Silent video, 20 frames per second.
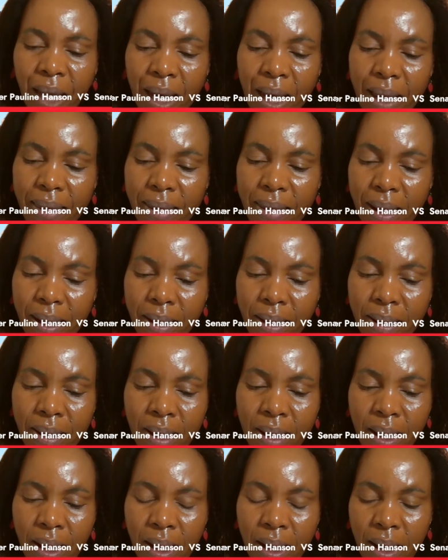And
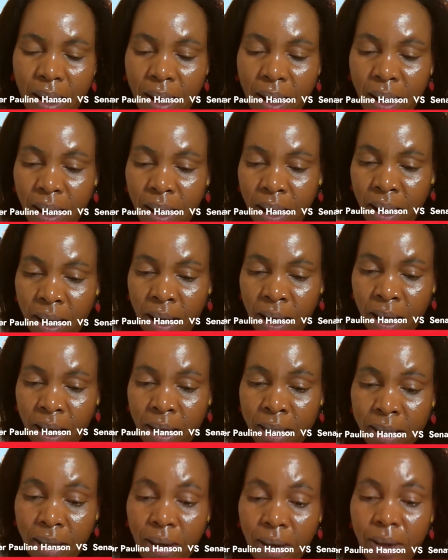then,
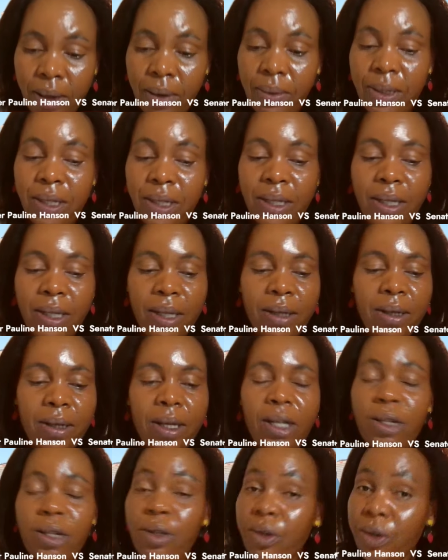so that was still
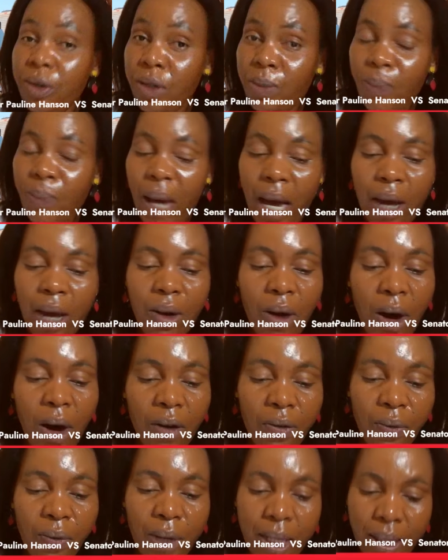introduced by
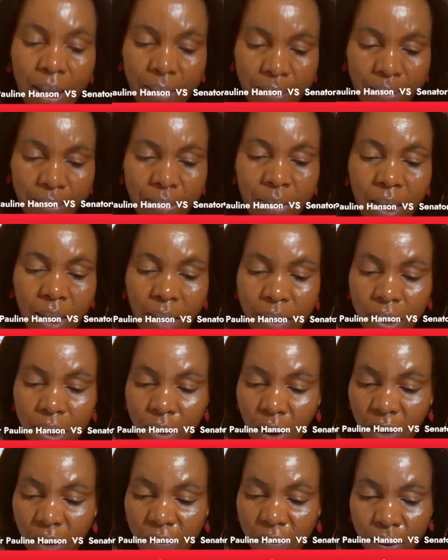Gough Whitlam. That was
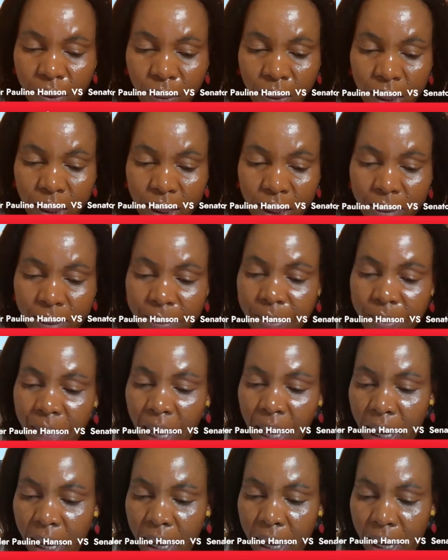Gough Luke
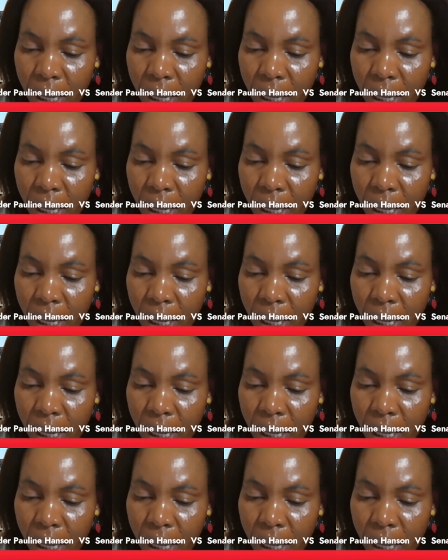Whitlam.